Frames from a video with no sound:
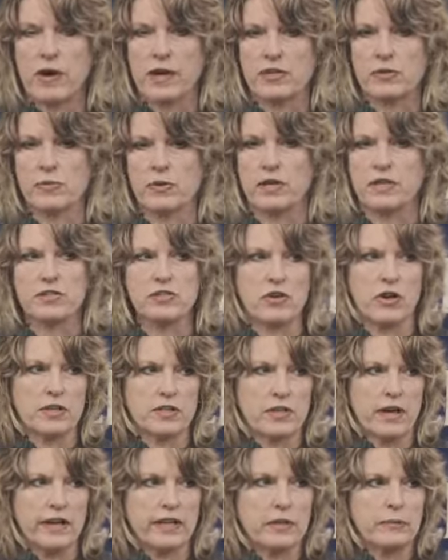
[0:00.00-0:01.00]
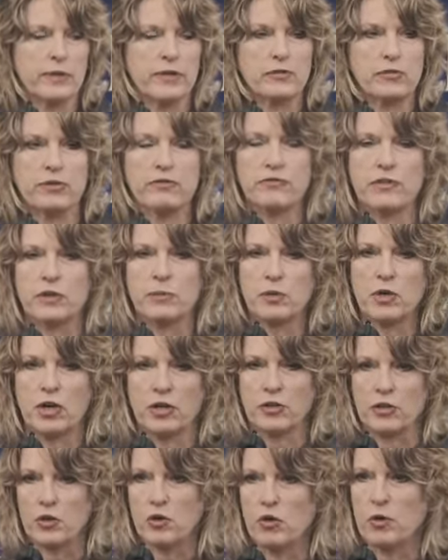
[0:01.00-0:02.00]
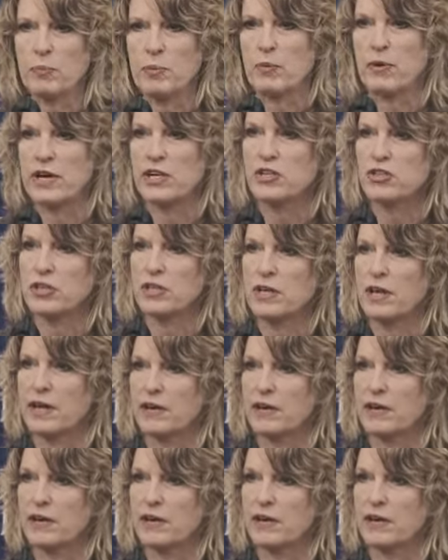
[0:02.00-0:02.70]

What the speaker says: rights when I saw a documentary film called The Corporation.